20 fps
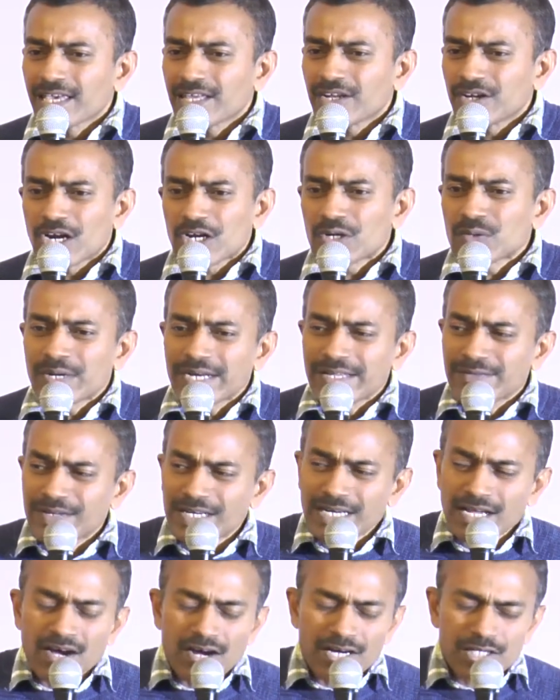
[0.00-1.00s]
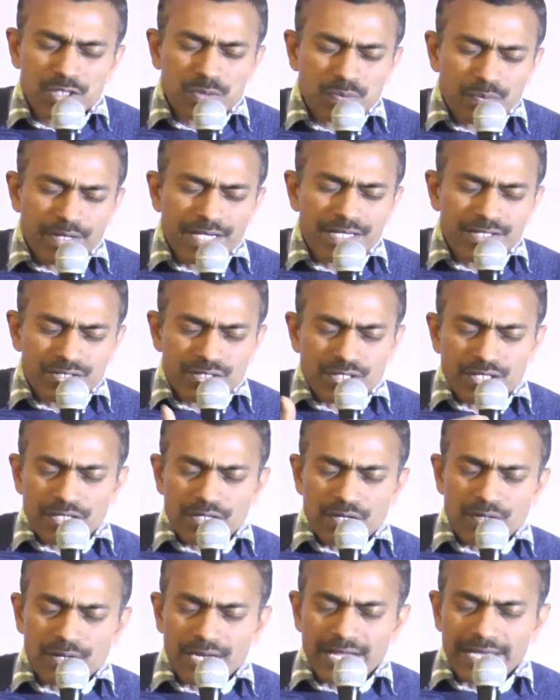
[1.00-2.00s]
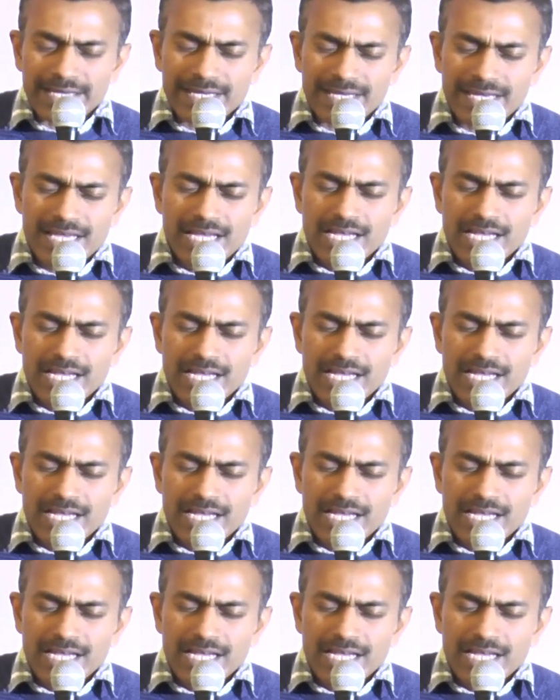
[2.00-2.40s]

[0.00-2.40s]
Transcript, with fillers: Not only when God speaks to, to